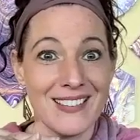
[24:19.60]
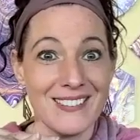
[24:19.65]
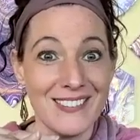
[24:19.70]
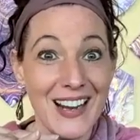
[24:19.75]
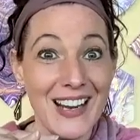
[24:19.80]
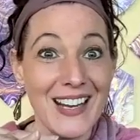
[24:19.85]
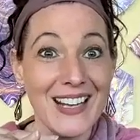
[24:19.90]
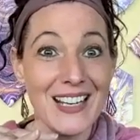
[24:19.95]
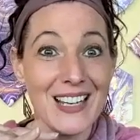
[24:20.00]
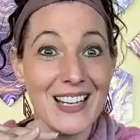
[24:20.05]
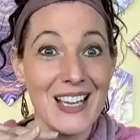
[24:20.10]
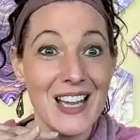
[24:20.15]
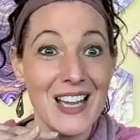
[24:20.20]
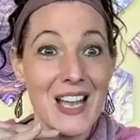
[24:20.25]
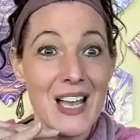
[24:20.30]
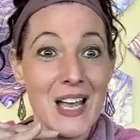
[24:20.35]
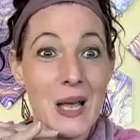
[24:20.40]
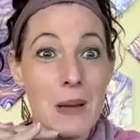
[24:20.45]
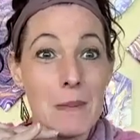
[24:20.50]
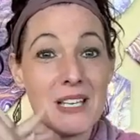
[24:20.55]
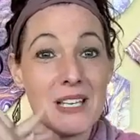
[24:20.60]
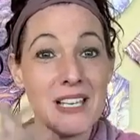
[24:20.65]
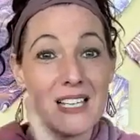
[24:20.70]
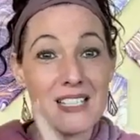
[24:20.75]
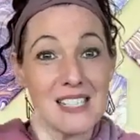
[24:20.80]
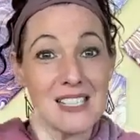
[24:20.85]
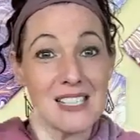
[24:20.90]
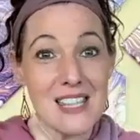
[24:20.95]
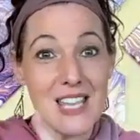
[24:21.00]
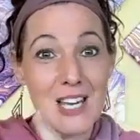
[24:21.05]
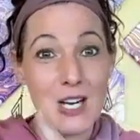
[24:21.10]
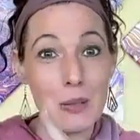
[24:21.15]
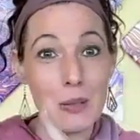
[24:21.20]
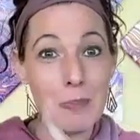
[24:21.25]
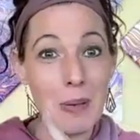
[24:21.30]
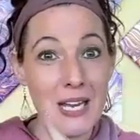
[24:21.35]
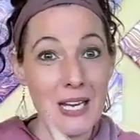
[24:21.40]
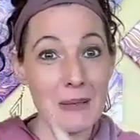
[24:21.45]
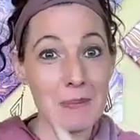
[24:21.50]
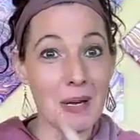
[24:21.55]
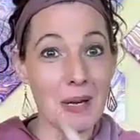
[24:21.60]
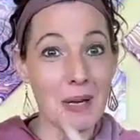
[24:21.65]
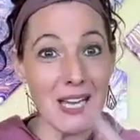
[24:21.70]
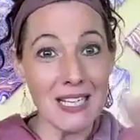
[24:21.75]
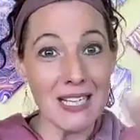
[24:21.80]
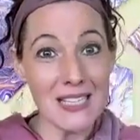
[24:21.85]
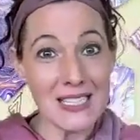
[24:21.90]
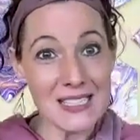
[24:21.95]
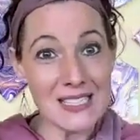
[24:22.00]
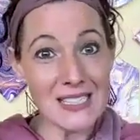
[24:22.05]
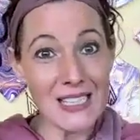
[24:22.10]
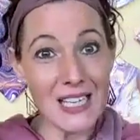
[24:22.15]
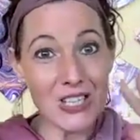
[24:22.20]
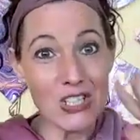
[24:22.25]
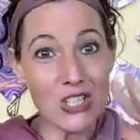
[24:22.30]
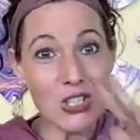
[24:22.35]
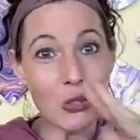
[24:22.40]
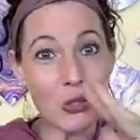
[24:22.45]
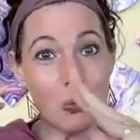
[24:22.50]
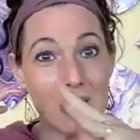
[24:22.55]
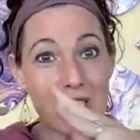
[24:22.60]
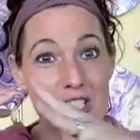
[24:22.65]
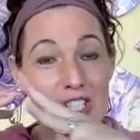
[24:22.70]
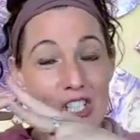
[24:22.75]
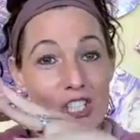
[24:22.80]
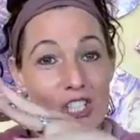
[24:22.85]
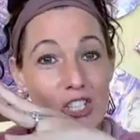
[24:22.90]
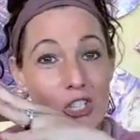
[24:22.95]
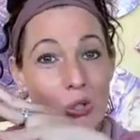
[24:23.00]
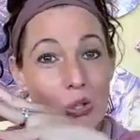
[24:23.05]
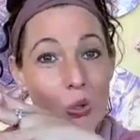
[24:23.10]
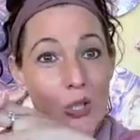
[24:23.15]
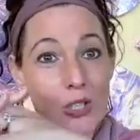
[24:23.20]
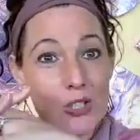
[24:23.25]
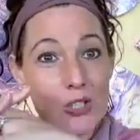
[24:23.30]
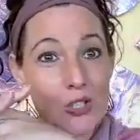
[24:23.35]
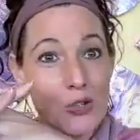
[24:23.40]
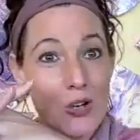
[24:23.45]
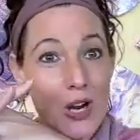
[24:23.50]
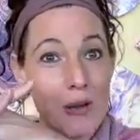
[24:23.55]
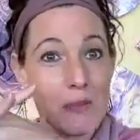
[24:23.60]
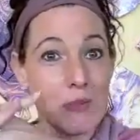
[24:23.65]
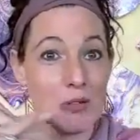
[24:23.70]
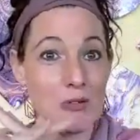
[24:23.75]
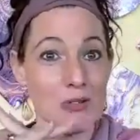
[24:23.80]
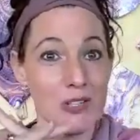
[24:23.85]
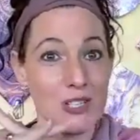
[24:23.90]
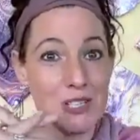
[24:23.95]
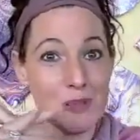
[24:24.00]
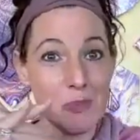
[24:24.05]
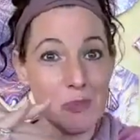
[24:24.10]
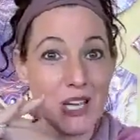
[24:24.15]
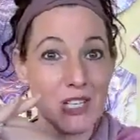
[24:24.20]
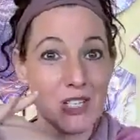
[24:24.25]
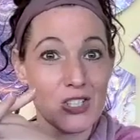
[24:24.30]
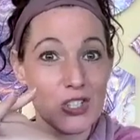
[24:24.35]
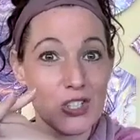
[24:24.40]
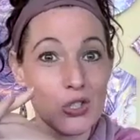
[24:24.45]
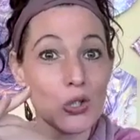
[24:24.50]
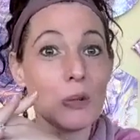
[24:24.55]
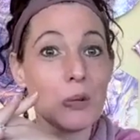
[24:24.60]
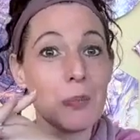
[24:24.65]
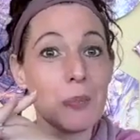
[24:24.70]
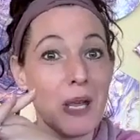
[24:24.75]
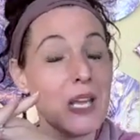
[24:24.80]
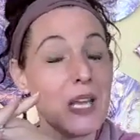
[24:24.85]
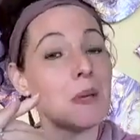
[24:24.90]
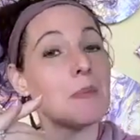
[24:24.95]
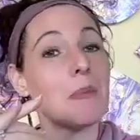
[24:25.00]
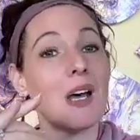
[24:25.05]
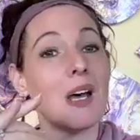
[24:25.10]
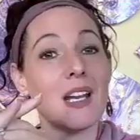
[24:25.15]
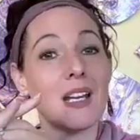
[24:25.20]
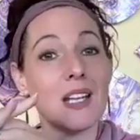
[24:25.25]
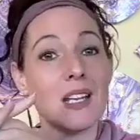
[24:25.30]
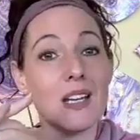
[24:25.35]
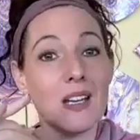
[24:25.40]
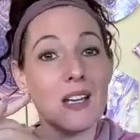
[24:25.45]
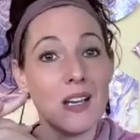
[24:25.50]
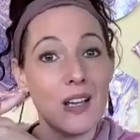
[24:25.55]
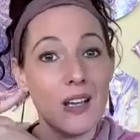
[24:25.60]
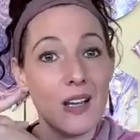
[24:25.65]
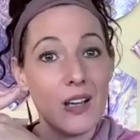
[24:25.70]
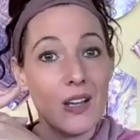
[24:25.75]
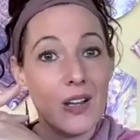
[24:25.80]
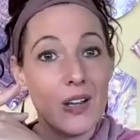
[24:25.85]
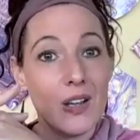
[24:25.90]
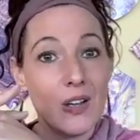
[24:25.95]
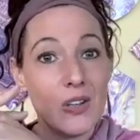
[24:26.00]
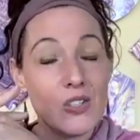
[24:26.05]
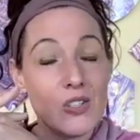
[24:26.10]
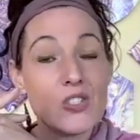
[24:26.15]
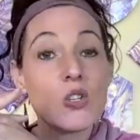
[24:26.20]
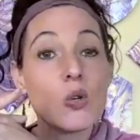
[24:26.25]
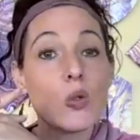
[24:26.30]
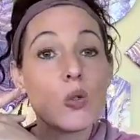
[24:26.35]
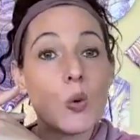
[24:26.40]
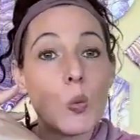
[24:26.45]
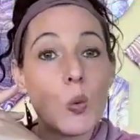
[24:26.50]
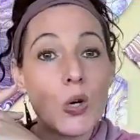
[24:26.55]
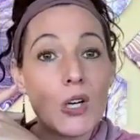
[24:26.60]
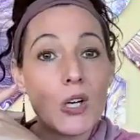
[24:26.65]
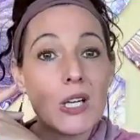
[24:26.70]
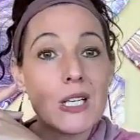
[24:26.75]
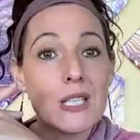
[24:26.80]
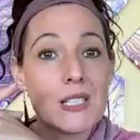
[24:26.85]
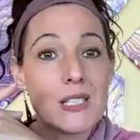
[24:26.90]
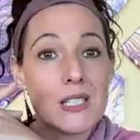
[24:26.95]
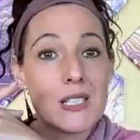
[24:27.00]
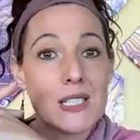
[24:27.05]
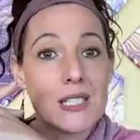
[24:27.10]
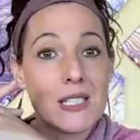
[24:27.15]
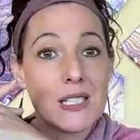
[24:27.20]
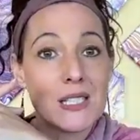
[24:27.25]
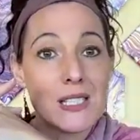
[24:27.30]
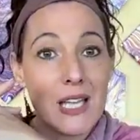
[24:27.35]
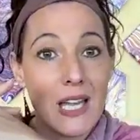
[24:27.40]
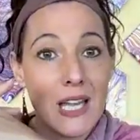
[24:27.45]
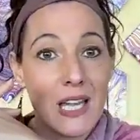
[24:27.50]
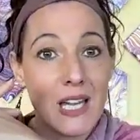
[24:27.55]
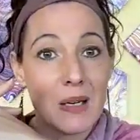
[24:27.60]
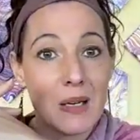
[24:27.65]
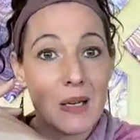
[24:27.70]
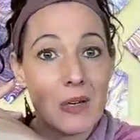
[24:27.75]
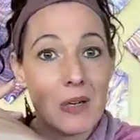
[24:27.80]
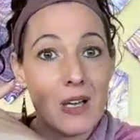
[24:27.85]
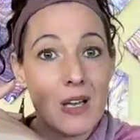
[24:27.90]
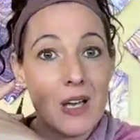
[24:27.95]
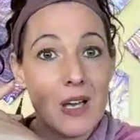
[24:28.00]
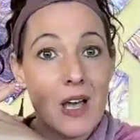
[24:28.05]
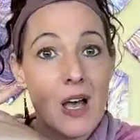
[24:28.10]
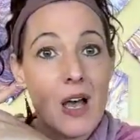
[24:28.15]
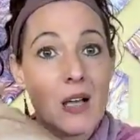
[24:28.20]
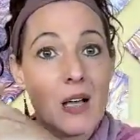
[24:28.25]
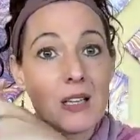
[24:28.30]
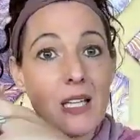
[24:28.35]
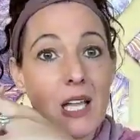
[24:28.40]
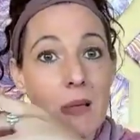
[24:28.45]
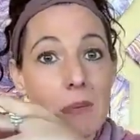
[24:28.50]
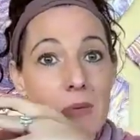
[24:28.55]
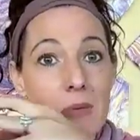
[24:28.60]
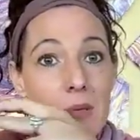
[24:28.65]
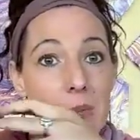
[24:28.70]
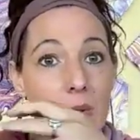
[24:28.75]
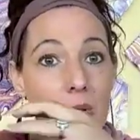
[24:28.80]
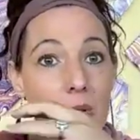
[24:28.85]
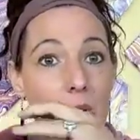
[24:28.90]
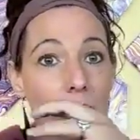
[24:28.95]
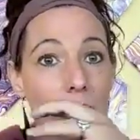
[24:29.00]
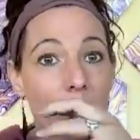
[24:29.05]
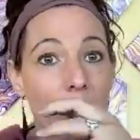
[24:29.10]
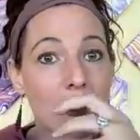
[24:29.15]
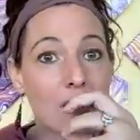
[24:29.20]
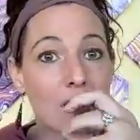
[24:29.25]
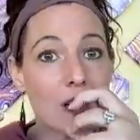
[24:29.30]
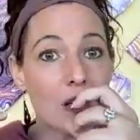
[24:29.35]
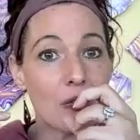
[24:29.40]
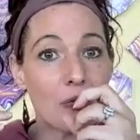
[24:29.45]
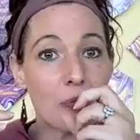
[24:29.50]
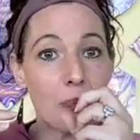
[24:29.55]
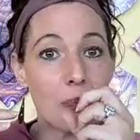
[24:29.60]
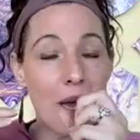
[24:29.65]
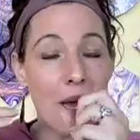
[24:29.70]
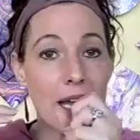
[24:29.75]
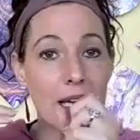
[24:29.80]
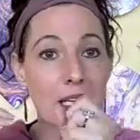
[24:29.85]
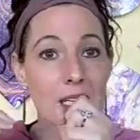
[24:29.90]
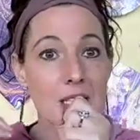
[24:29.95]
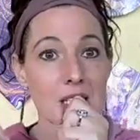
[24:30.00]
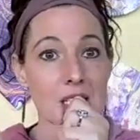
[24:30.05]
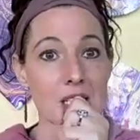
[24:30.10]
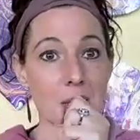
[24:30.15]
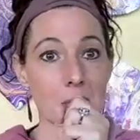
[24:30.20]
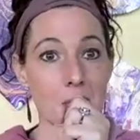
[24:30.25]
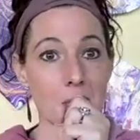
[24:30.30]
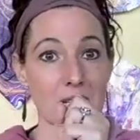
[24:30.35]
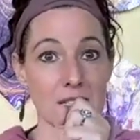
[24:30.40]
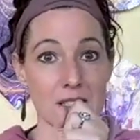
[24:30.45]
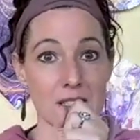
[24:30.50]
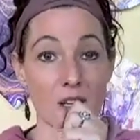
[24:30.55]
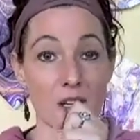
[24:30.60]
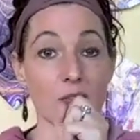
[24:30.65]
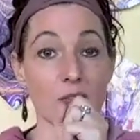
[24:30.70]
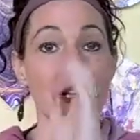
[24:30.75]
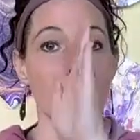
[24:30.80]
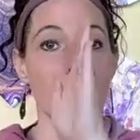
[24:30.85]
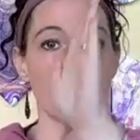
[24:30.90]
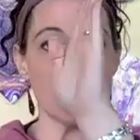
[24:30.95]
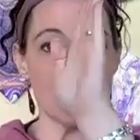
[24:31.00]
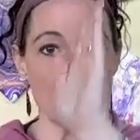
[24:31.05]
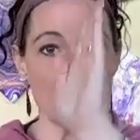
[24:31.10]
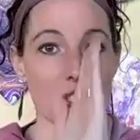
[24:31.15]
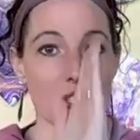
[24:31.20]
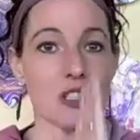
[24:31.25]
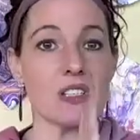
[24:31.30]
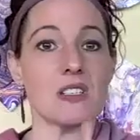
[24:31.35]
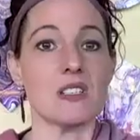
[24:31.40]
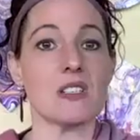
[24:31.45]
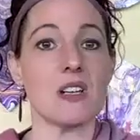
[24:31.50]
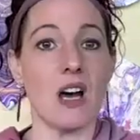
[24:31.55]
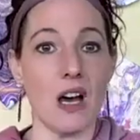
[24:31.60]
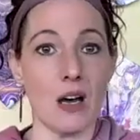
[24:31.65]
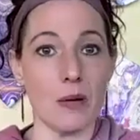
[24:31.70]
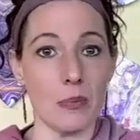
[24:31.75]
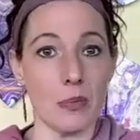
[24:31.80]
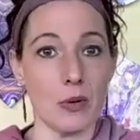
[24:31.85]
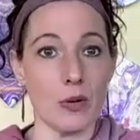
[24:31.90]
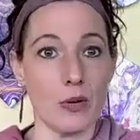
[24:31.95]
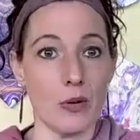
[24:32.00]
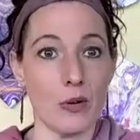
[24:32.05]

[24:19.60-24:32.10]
right? Because their pain body sucked you into your trauma response, your pain body. So the work is the same. Let me pull myself back into myself. Let me just stop.